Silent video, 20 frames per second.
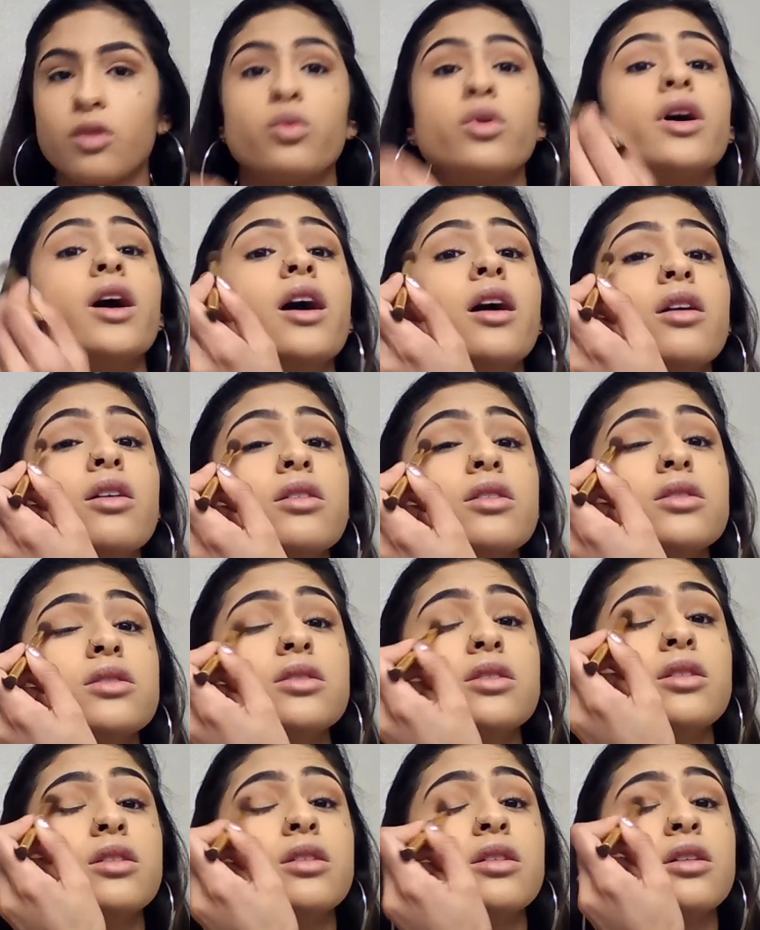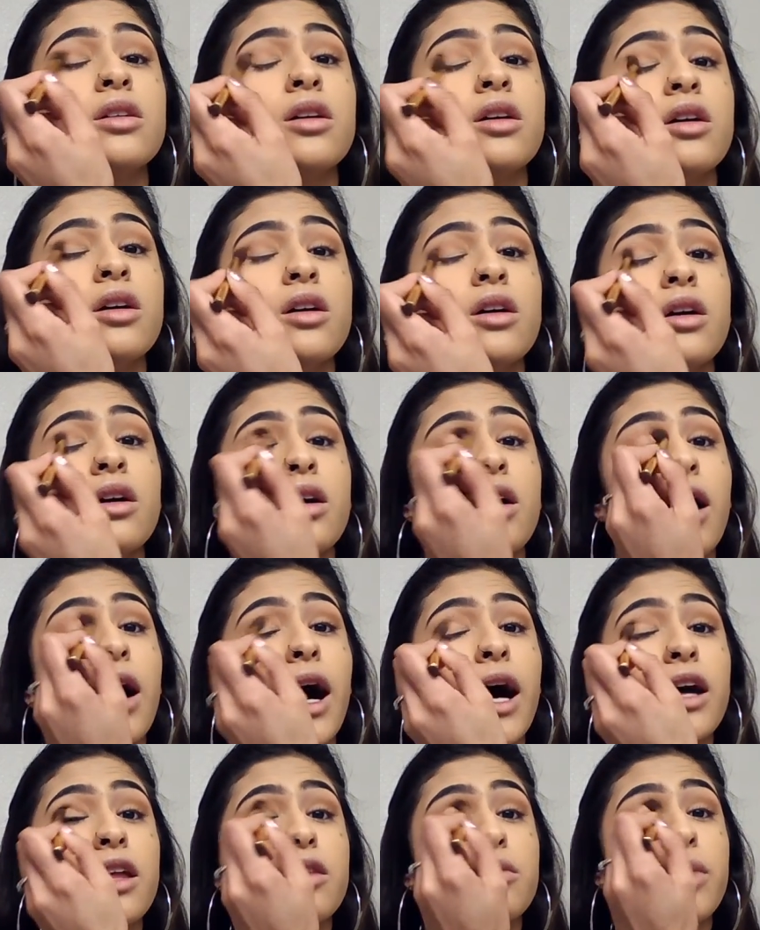else?
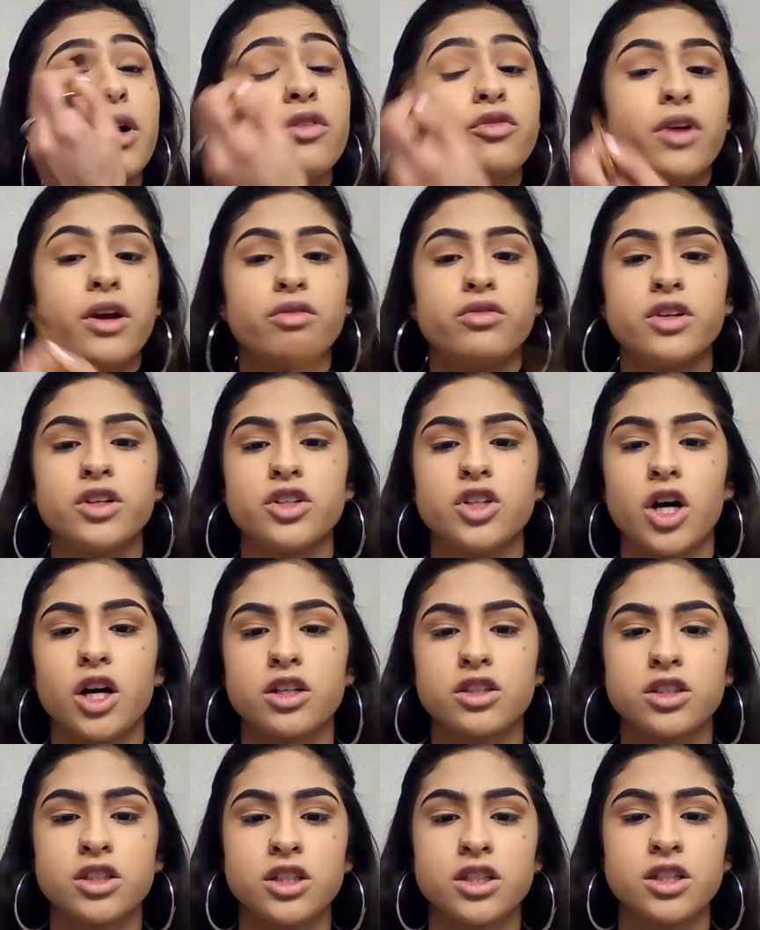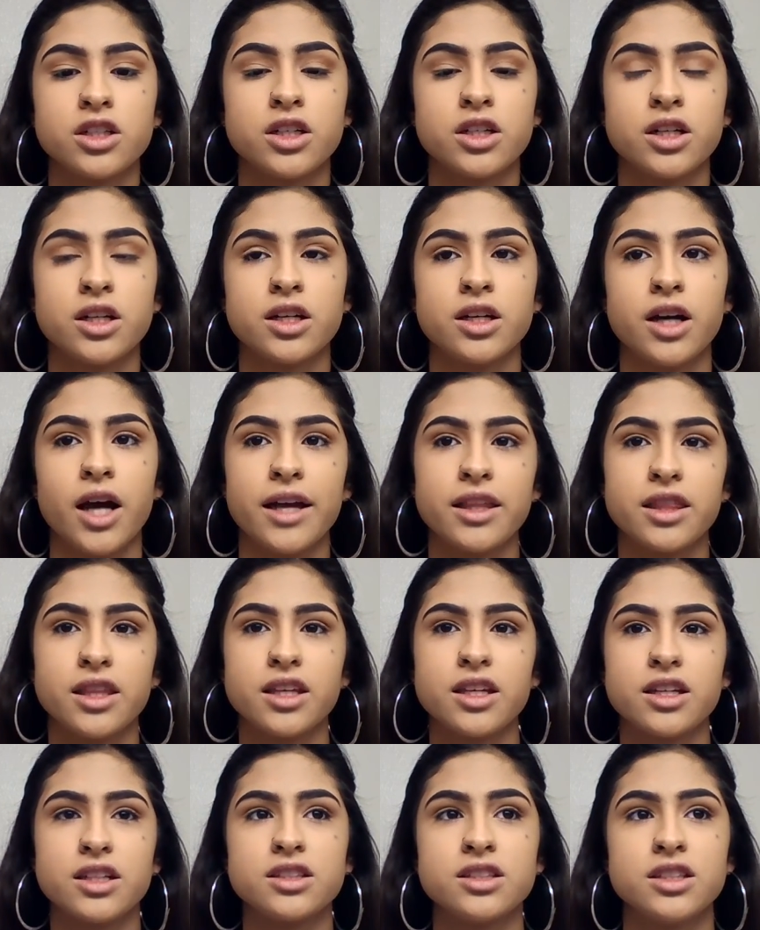My favorite doctor, I think
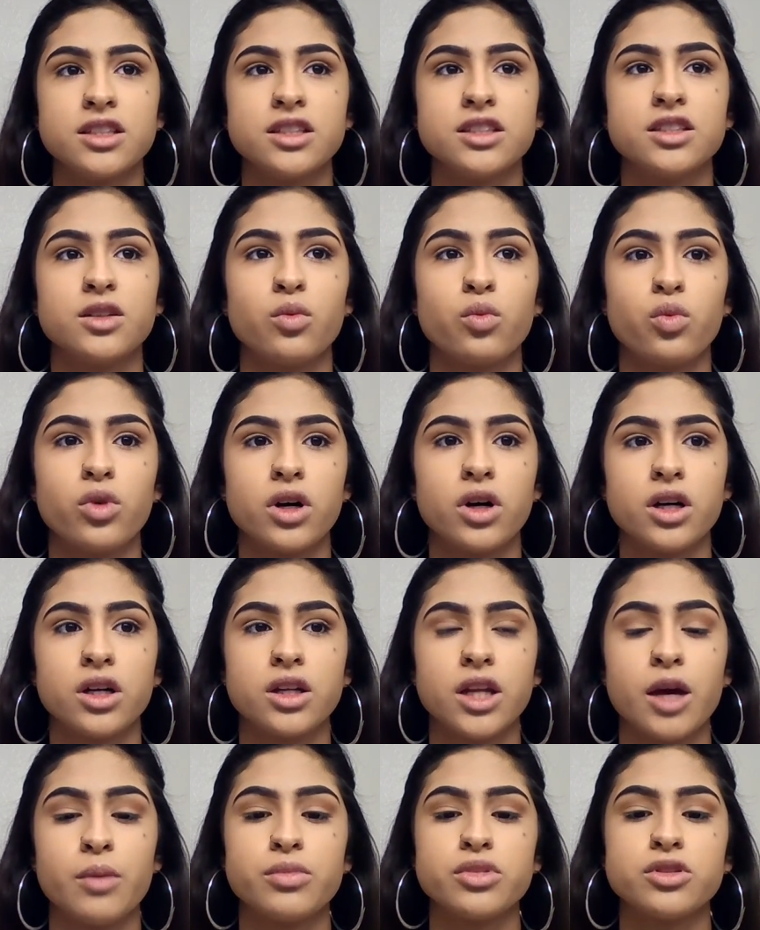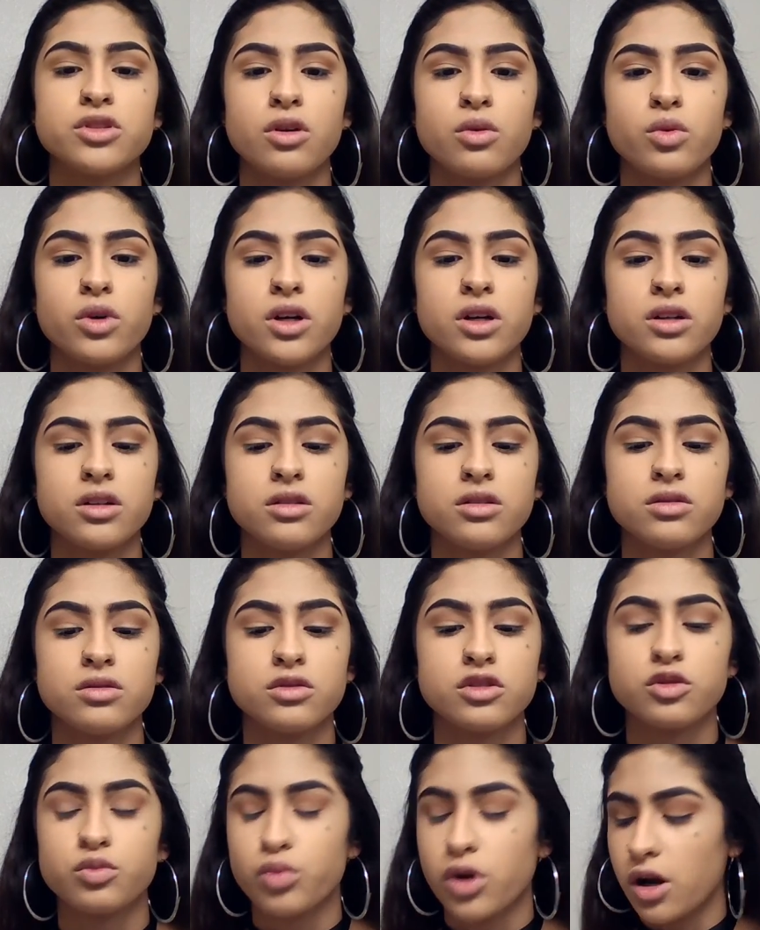in season 1, episode 1,
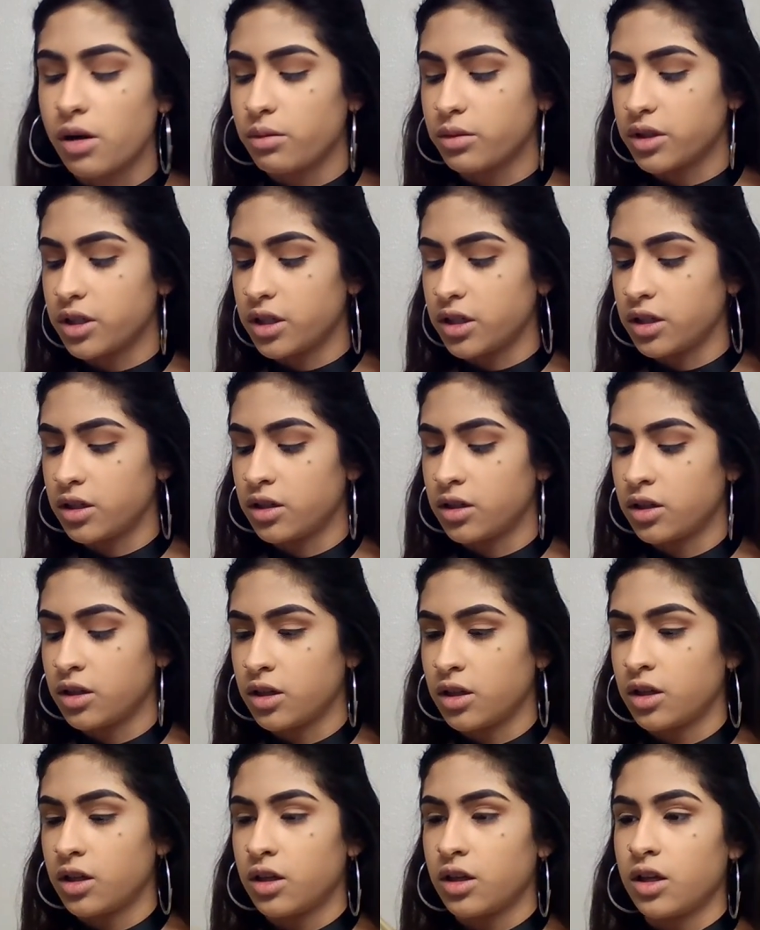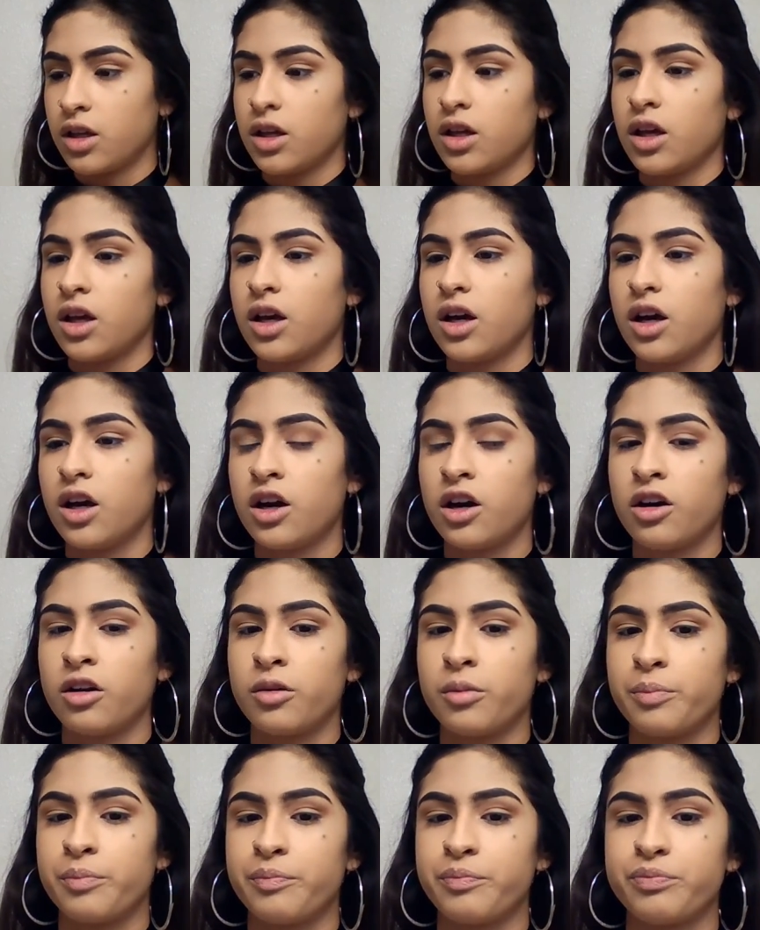was probably
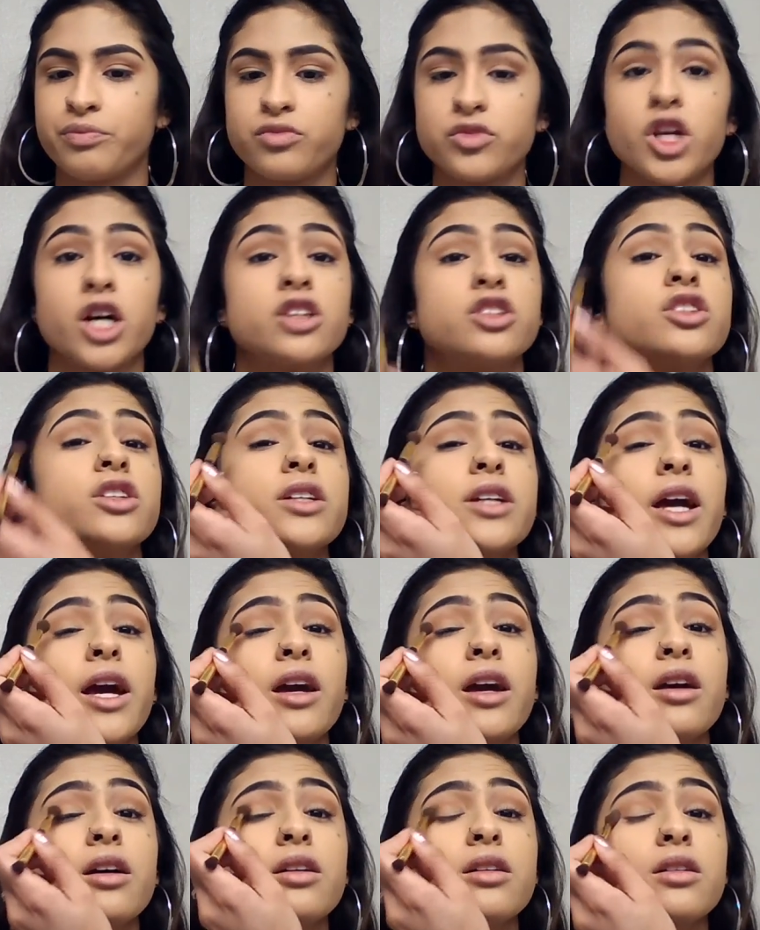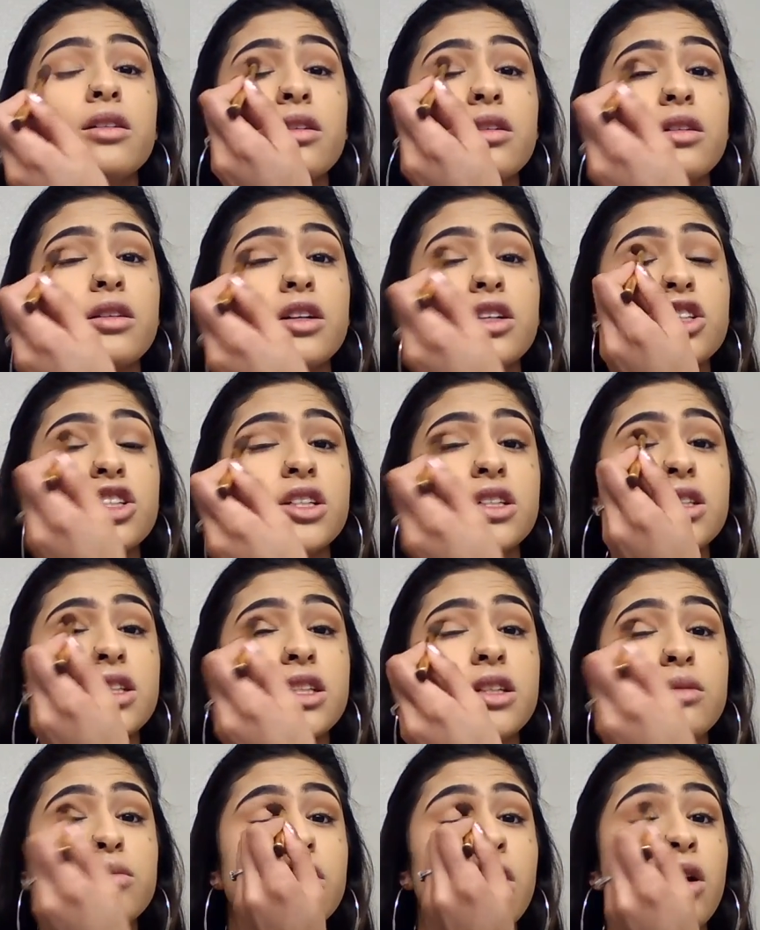Dr. Yang, because she
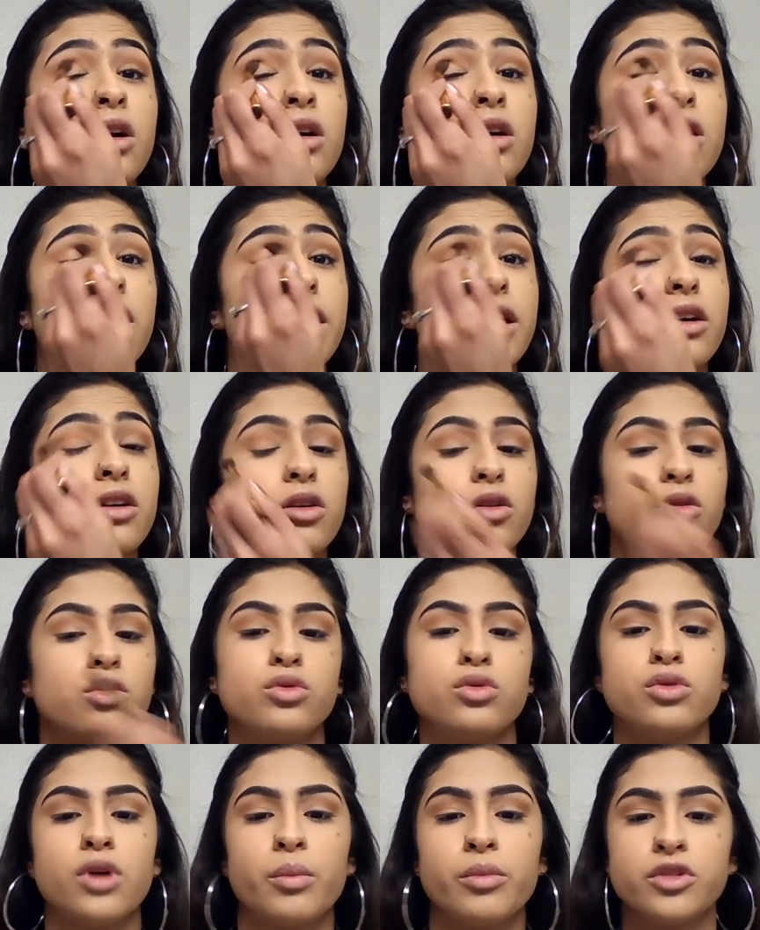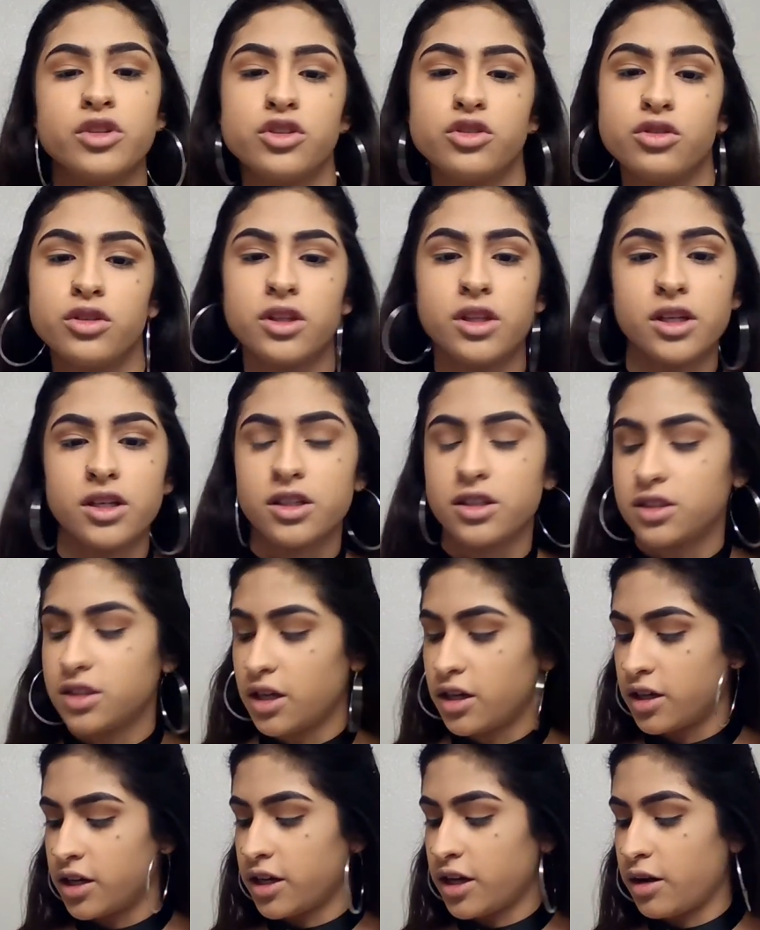seemed all like, oh, I'm gonna do this,
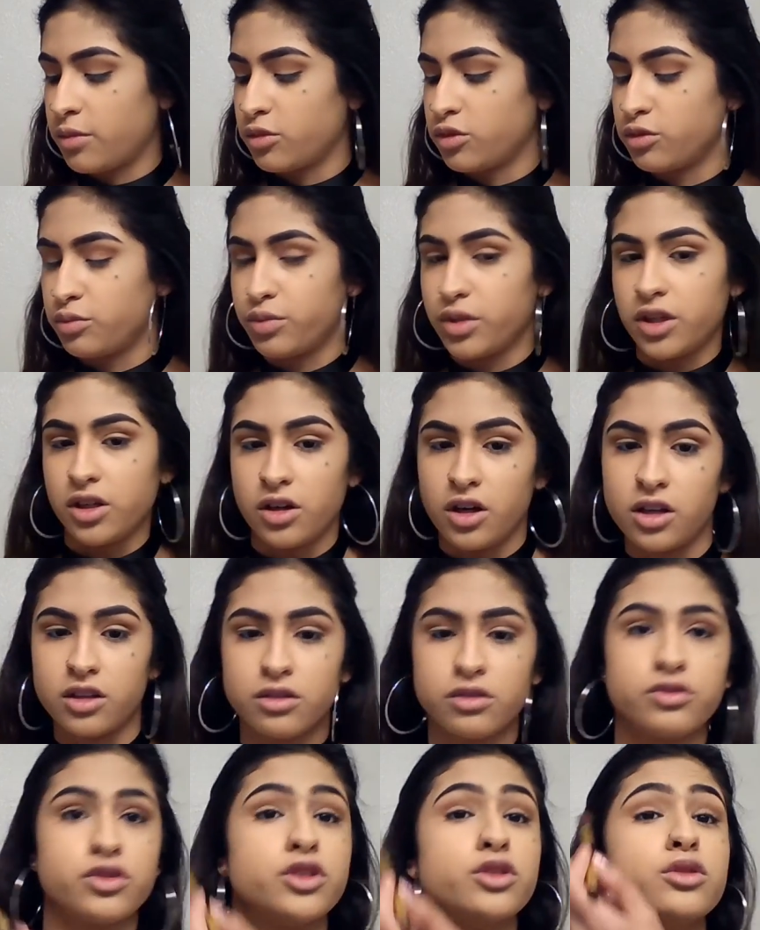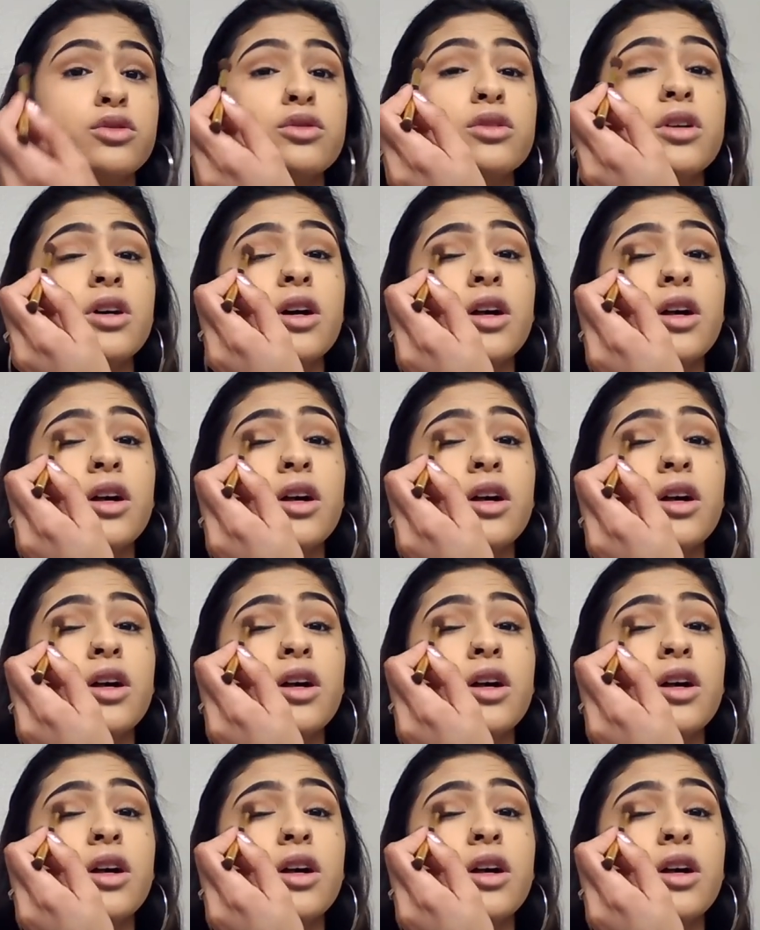like I'm gonna beat all of you.